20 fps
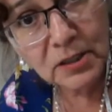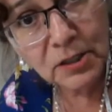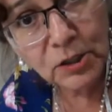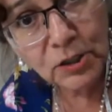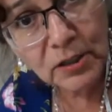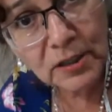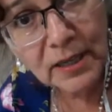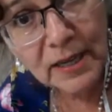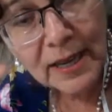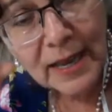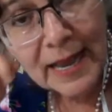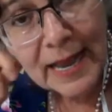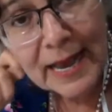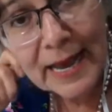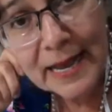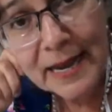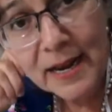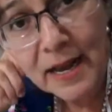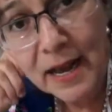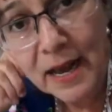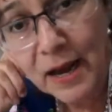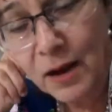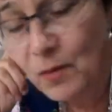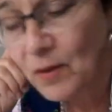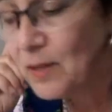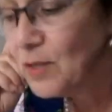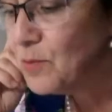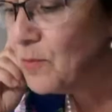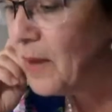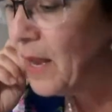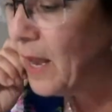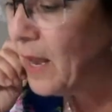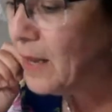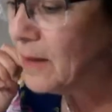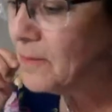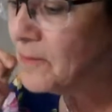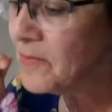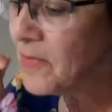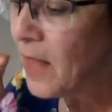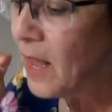look at how it's
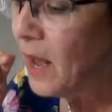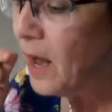made